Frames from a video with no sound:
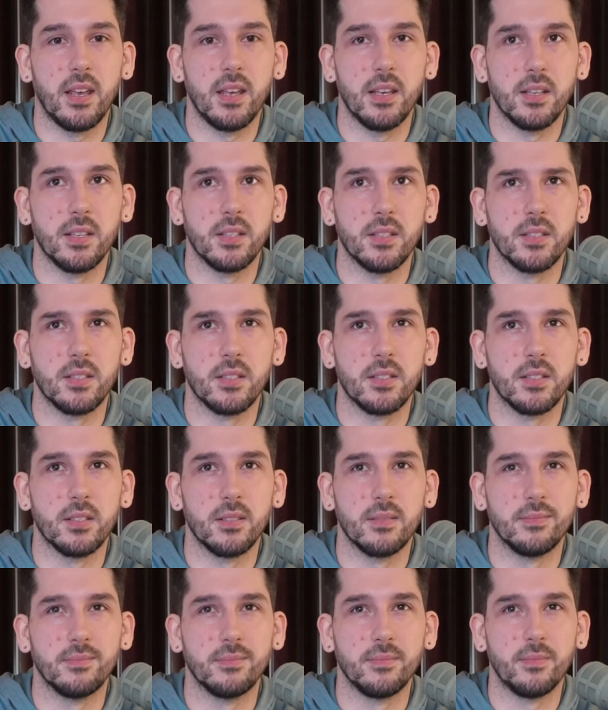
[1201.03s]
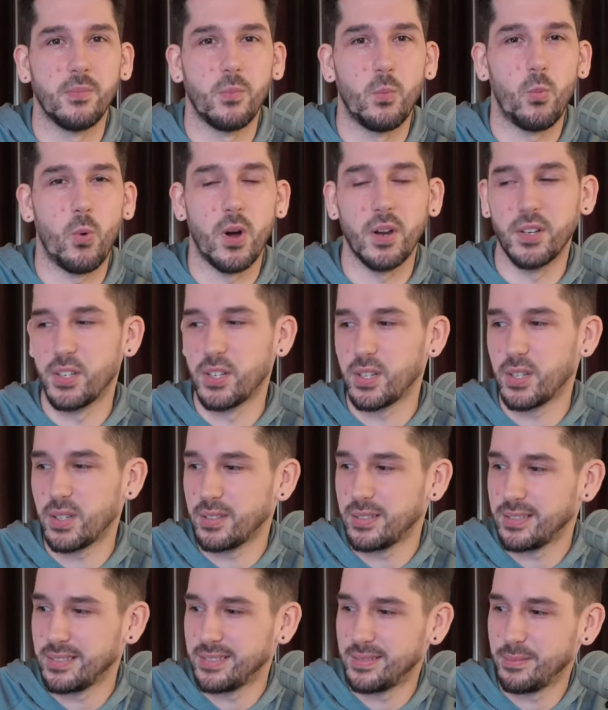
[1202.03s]
is
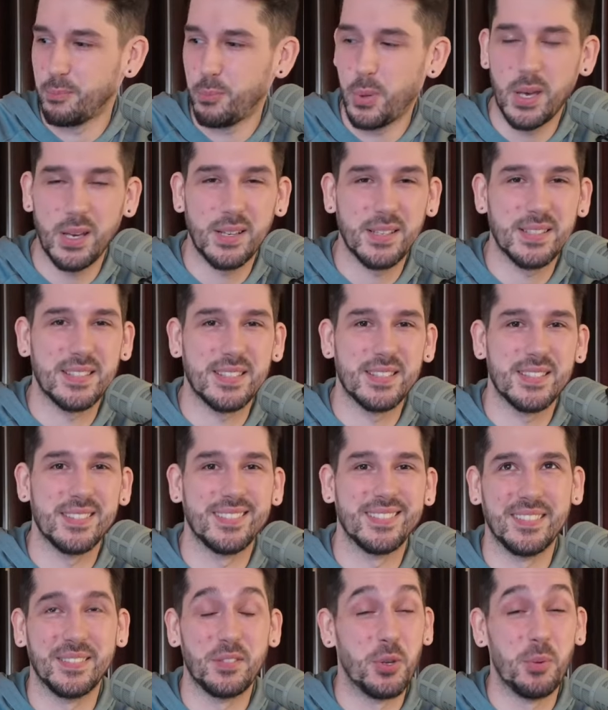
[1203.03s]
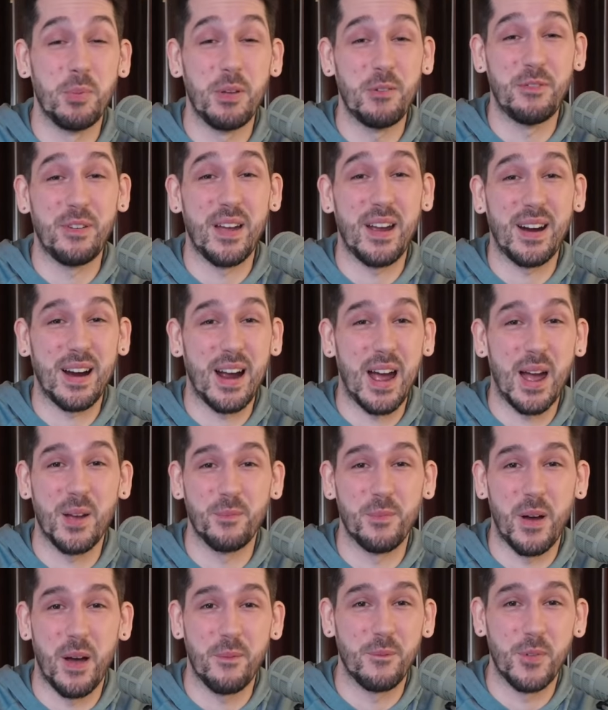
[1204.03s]
Wonder Picks. To be fair,
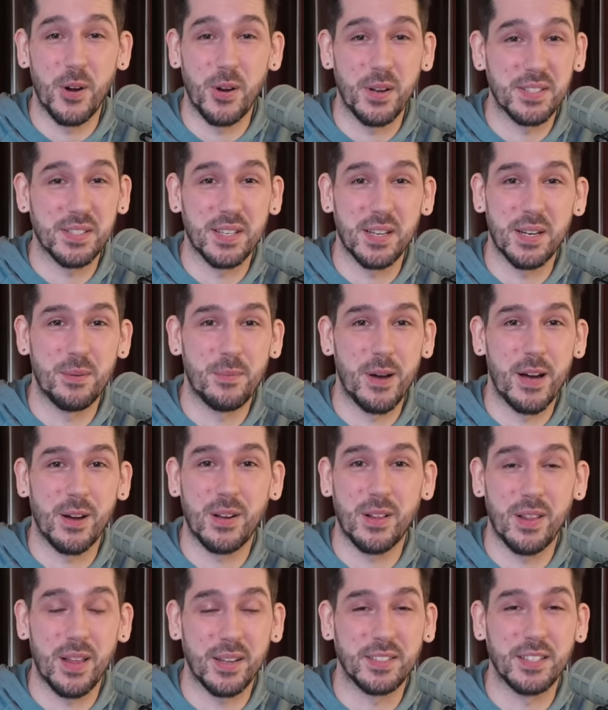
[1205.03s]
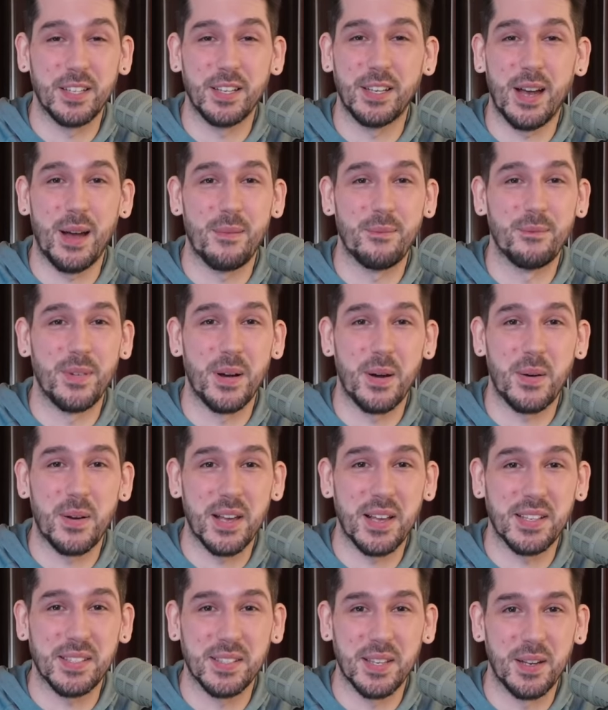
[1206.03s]
I'm very excited about collecting. I'm very
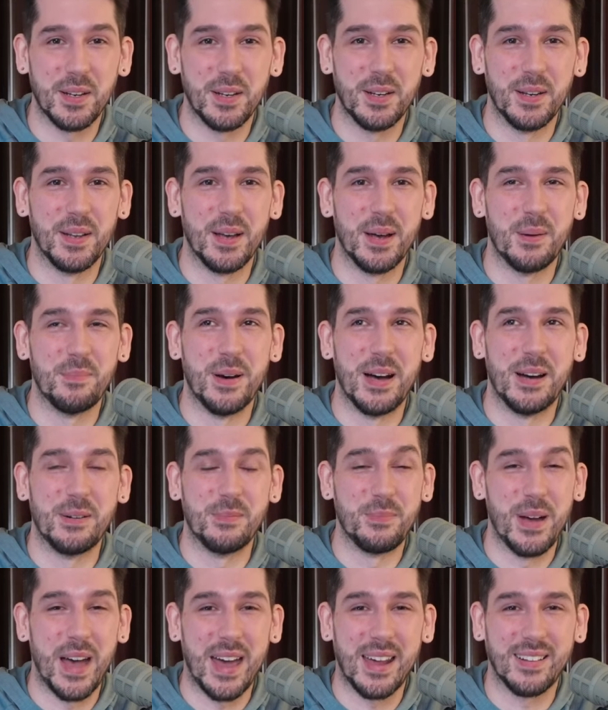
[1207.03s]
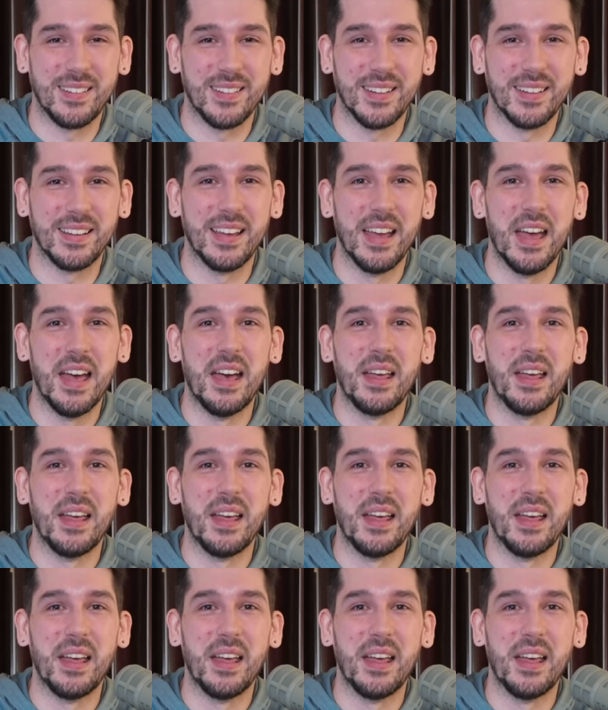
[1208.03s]
excited about battling.